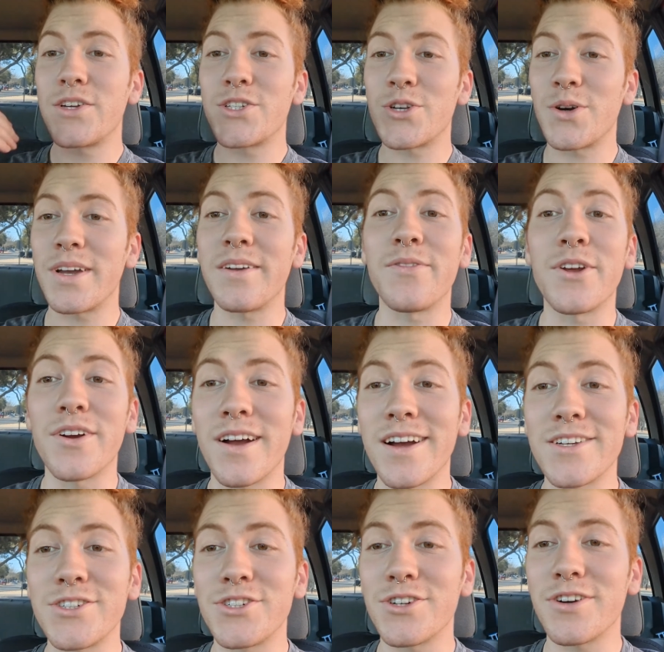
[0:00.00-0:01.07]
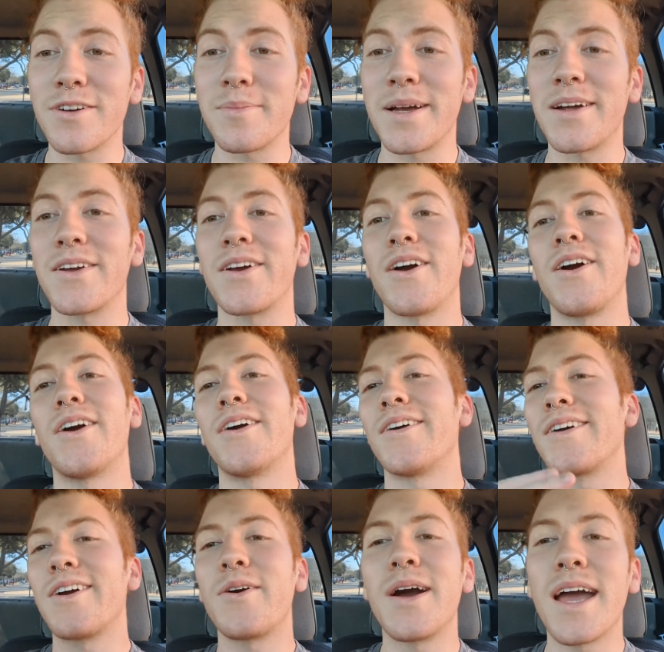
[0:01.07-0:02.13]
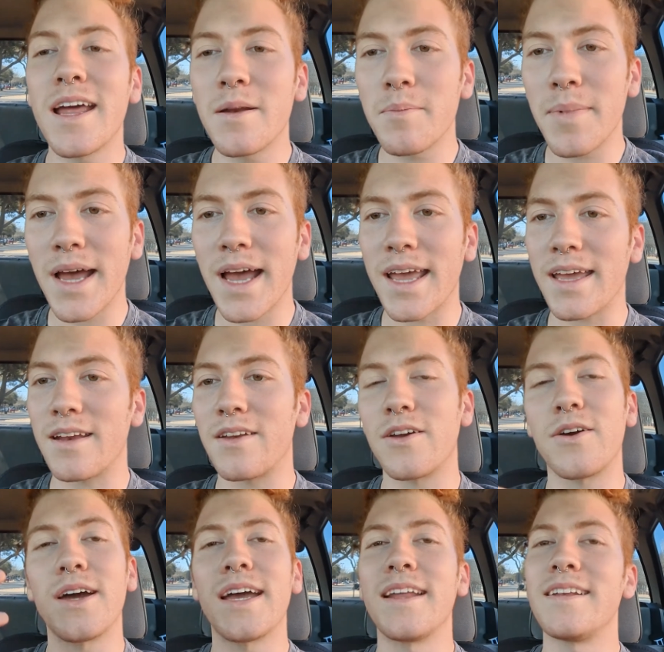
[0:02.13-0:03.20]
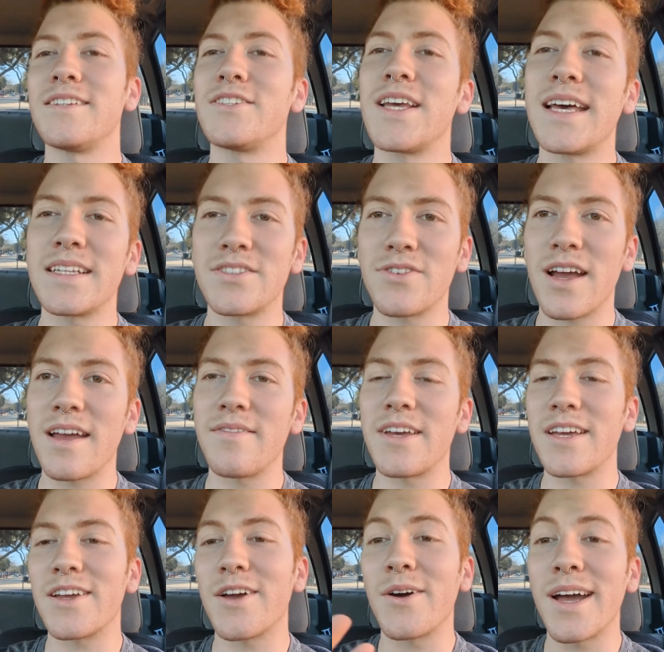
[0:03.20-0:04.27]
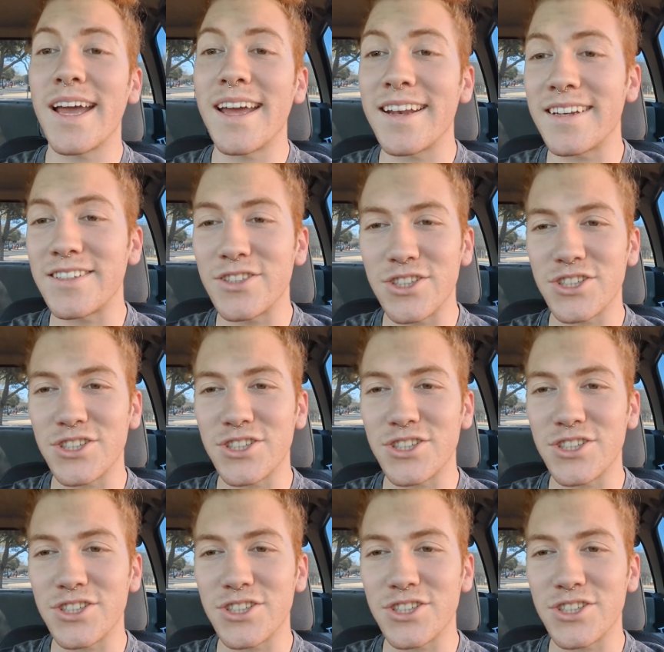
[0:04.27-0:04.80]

So if you're unsure about a car, go ahead and buy it. Go ahead and test drive it. Go ahead and